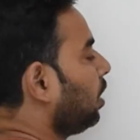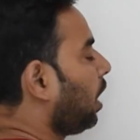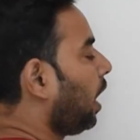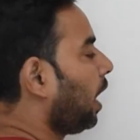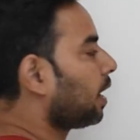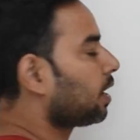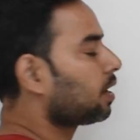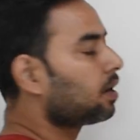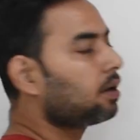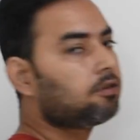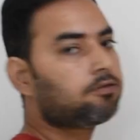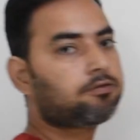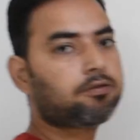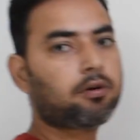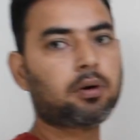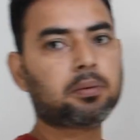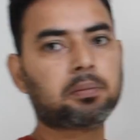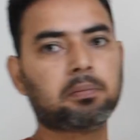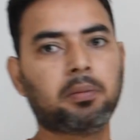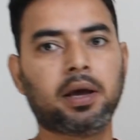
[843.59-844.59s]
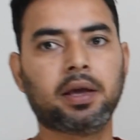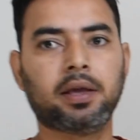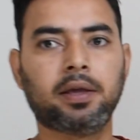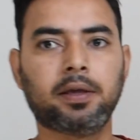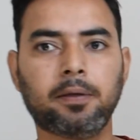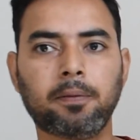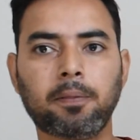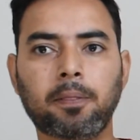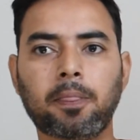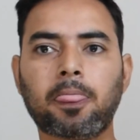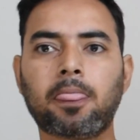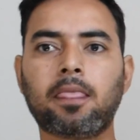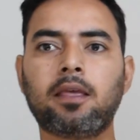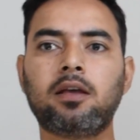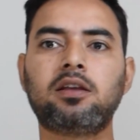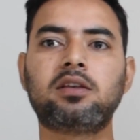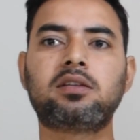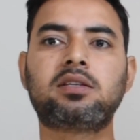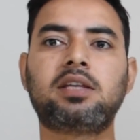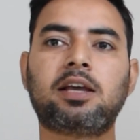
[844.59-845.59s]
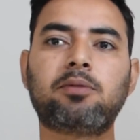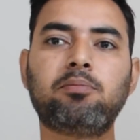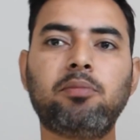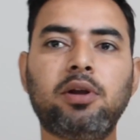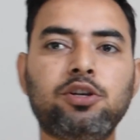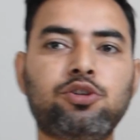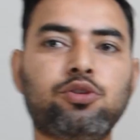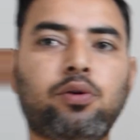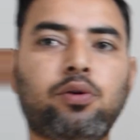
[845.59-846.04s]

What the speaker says: angle formed by segment